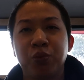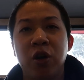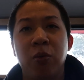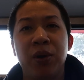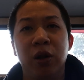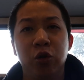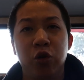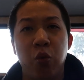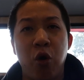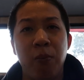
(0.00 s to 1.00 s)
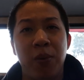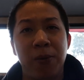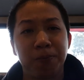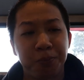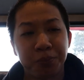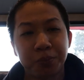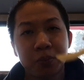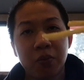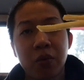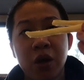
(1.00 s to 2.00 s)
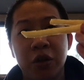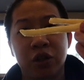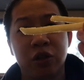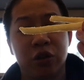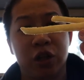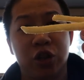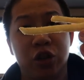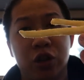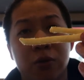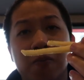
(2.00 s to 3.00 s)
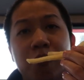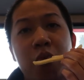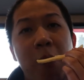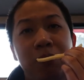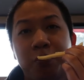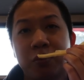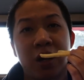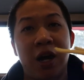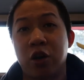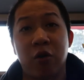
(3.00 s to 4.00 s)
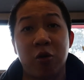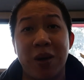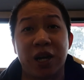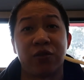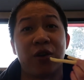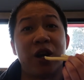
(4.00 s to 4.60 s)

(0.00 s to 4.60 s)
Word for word: They're a bit lukewarm, but they're still delicious. Can't go wrong with Macca's